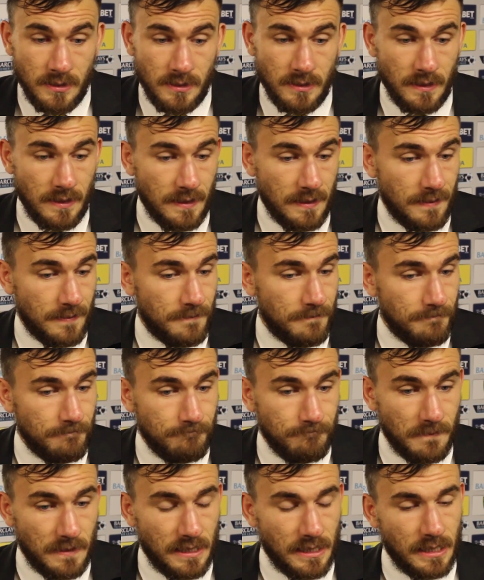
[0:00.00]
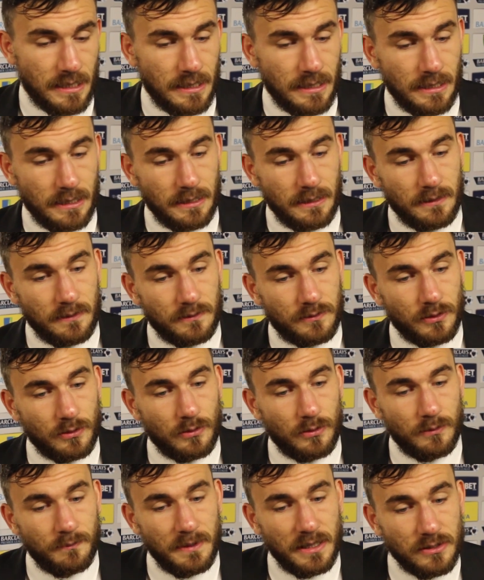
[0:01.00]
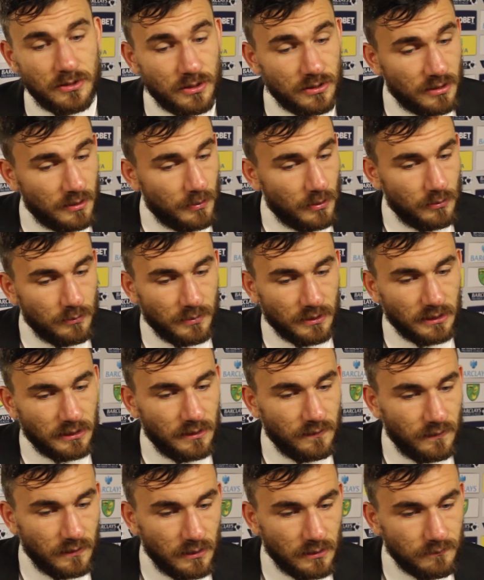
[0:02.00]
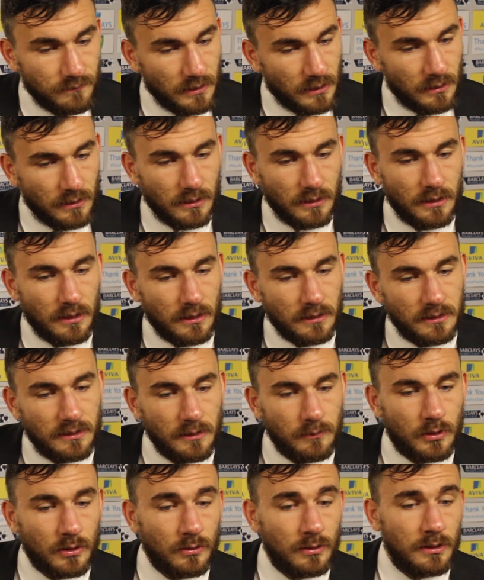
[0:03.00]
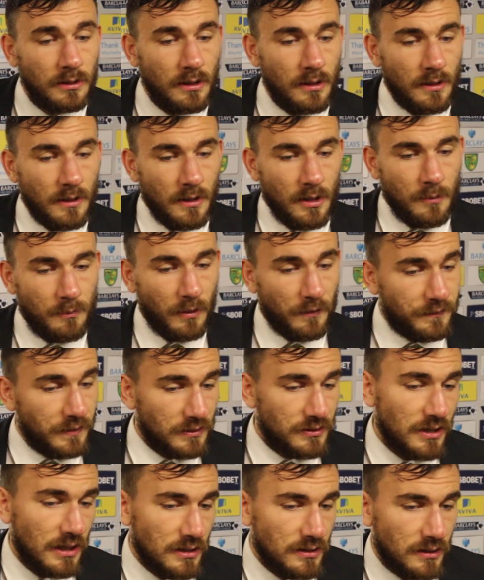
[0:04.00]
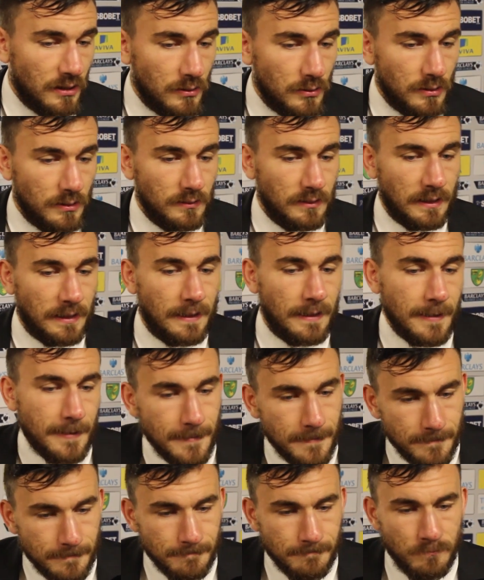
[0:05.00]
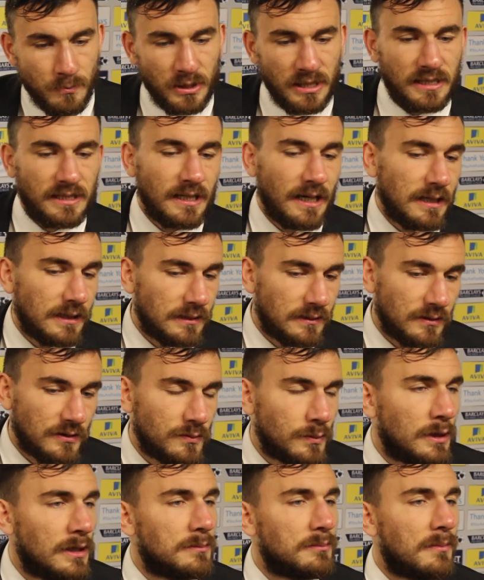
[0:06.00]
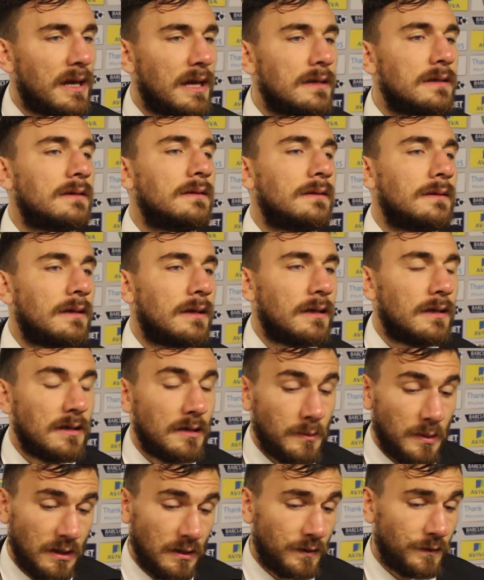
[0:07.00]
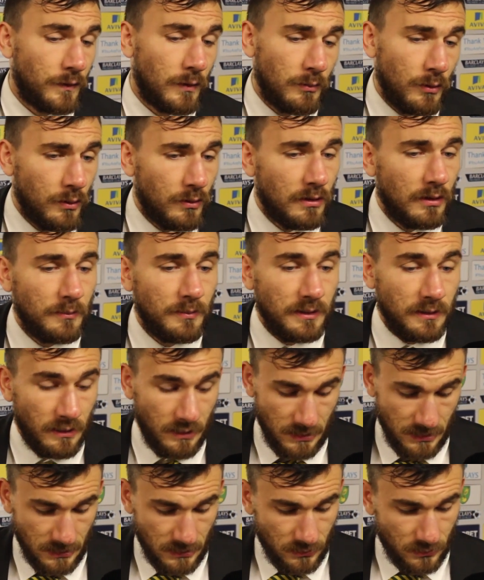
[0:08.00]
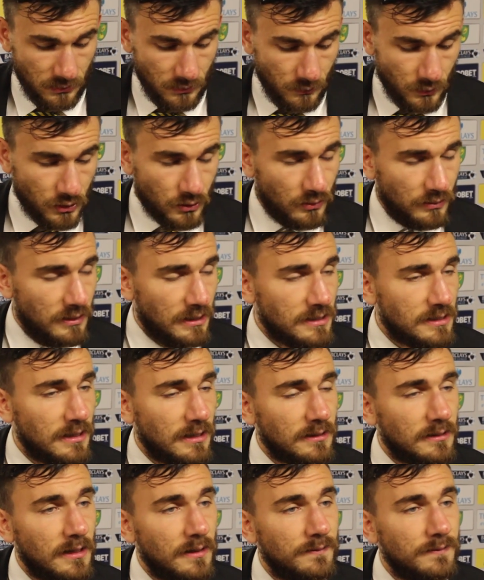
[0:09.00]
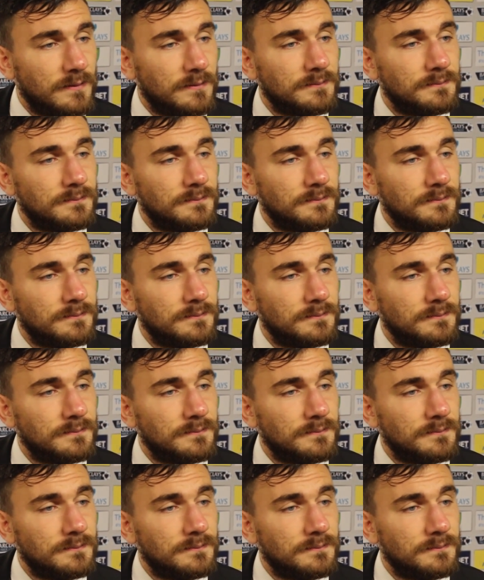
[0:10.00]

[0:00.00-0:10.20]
And, you know, it's just about believing and keep going. Puff your chest out. We need characters, we need men at this football club. And, you know, we showed that second half.